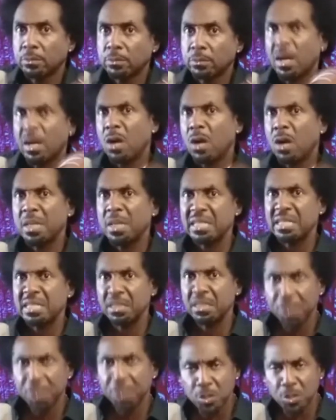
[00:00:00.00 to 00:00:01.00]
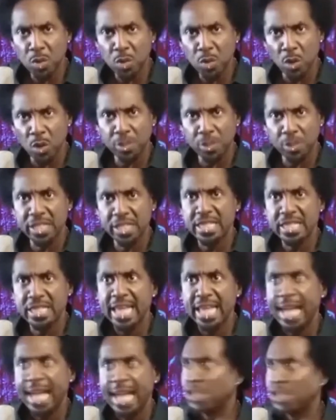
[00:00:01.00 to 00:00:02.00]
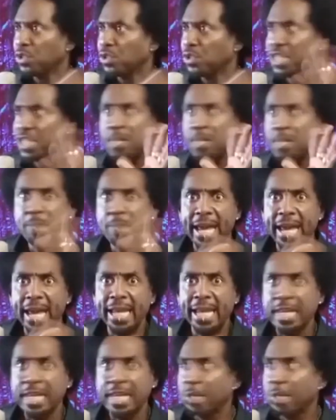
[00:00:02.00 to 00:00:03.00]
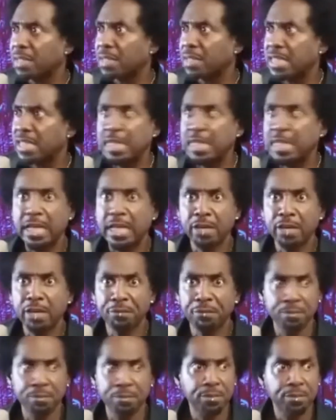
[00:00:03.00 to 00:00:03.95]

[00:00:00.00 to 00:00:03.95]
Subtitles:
All that stuff that you holding inside, you still mad at him because he left.